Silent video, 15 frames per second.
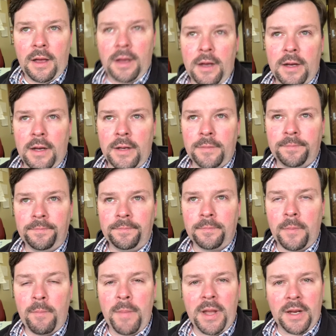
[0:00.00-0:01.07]

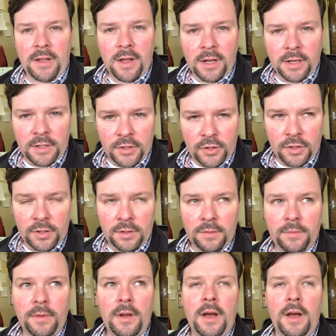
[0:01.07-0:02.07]
metacognition,